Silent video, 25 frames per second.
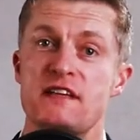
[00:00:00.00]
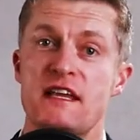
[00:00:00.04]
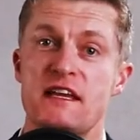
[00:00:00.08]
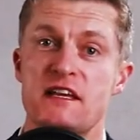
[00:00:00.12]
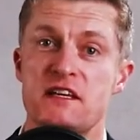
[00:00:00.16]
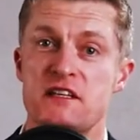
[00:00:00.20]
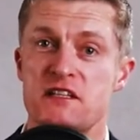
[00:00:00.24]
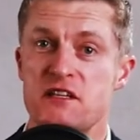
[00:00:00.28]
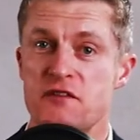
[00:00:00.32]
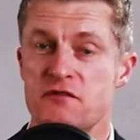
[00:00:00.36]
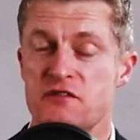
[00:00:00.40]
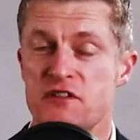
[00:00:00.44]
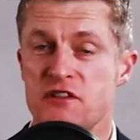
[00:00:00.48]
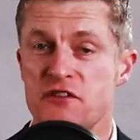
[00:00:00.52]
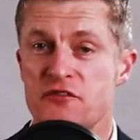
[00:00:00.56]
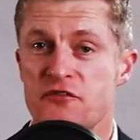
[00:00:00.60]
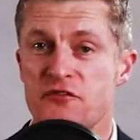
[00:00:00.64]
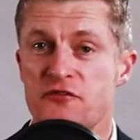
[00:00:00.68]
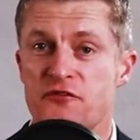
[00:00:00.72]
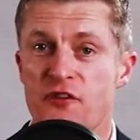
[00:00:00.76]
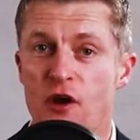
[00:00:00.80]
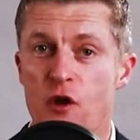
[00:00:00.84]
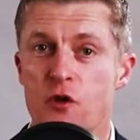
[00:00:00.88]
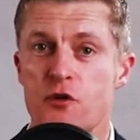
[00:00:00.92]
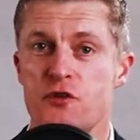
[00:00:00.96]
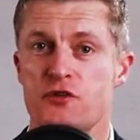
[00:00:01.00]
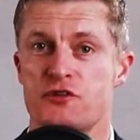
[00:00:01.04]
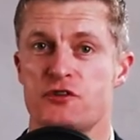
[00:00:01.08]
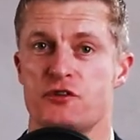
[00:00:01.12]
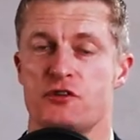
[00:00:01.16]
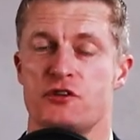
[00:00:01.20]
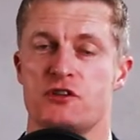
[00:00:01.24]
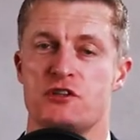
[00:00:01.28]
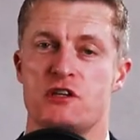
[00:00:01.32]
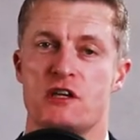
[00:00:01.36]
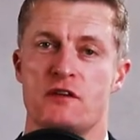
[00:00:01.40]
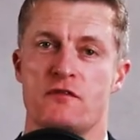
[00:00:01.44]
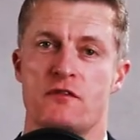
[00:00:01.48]
and activities focused on
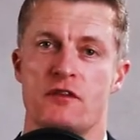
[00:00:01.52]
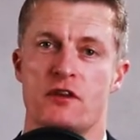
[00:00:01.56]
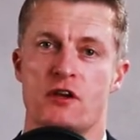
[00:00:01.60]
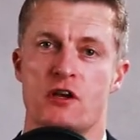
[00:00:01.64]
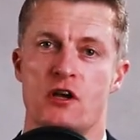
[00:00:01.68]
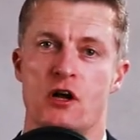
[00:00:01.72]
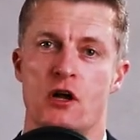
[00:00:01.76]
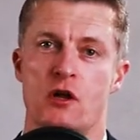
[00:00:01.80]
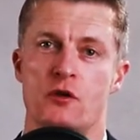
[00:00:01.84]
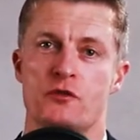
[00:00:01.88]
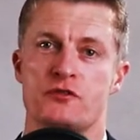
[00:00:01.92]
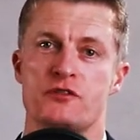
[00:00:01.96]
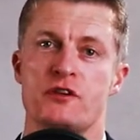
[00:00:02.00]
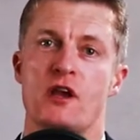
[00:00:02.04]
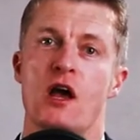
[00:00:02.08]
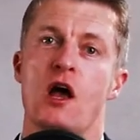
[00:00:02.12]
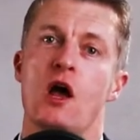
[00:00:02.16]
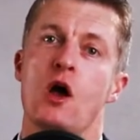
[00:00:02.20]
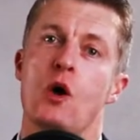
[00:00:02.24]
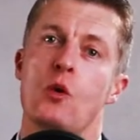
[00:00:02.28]
achieving the goals